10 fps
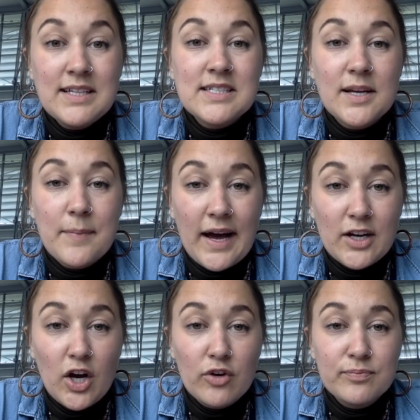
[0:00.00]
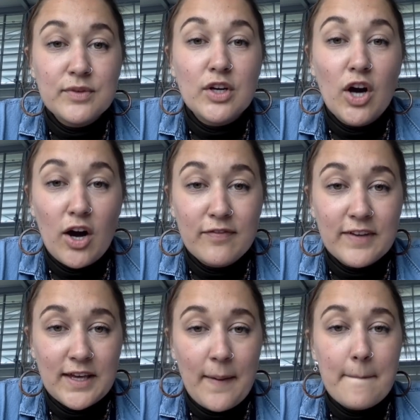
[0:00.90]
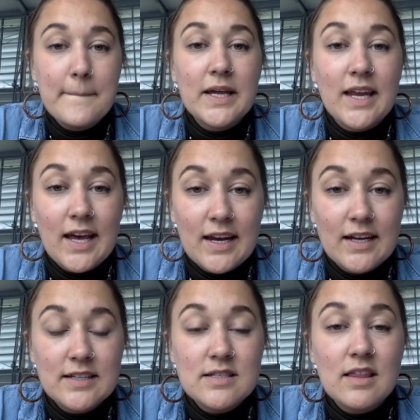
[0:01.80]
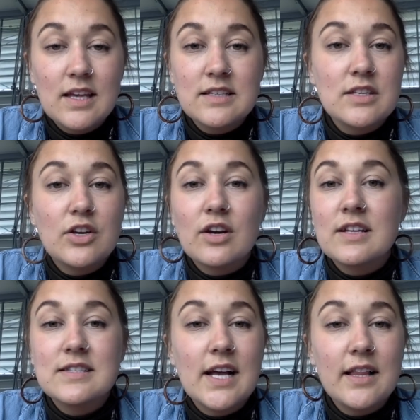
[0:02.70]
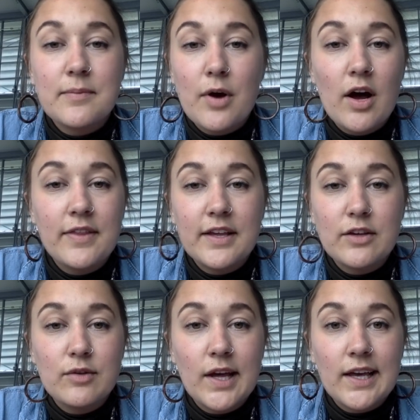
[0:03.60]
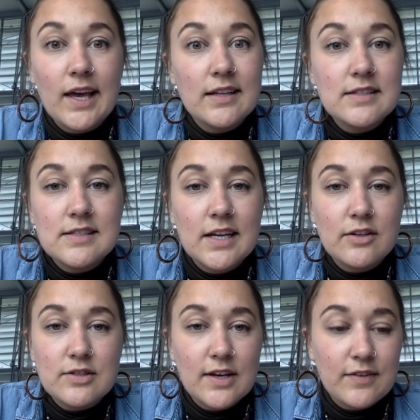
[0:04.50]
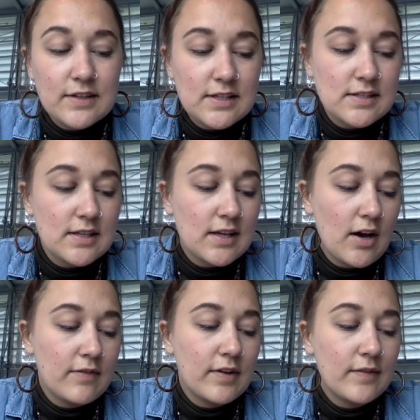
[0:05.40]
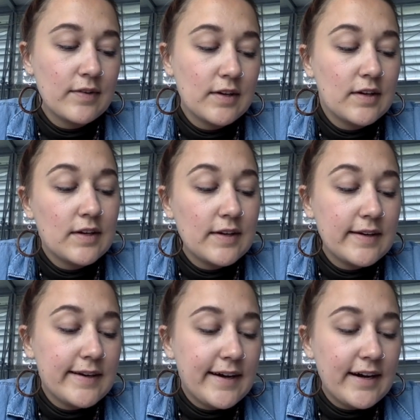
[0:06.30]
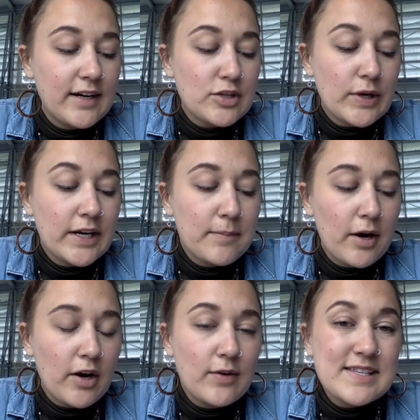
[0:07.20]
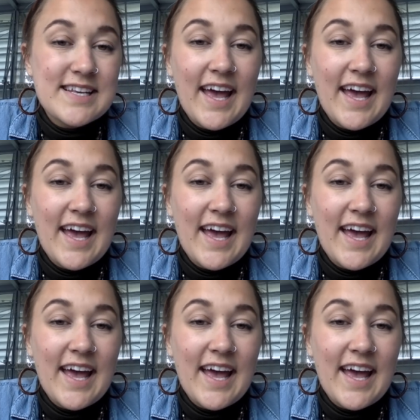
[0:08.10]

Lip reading: tobacco, coffee, bananas, things that you're going to sell abroad that you like can't sustain yourself consistently off of. Trade embargo is an